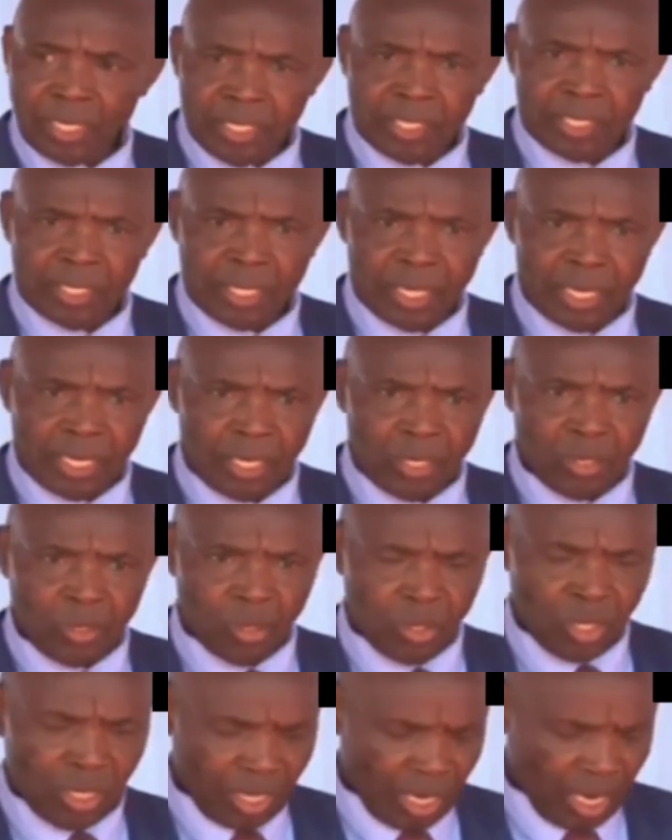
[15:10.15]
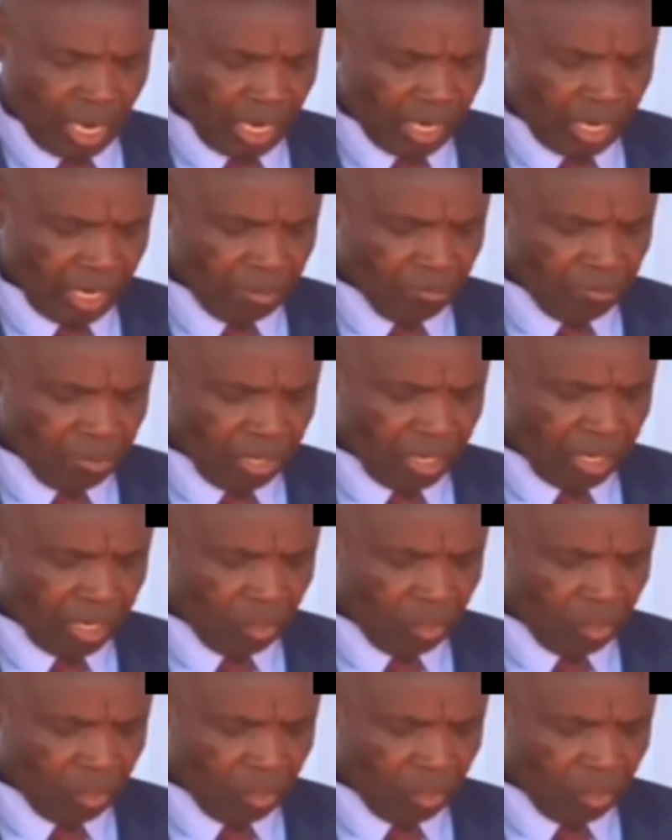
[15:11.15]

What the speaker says: in the region and even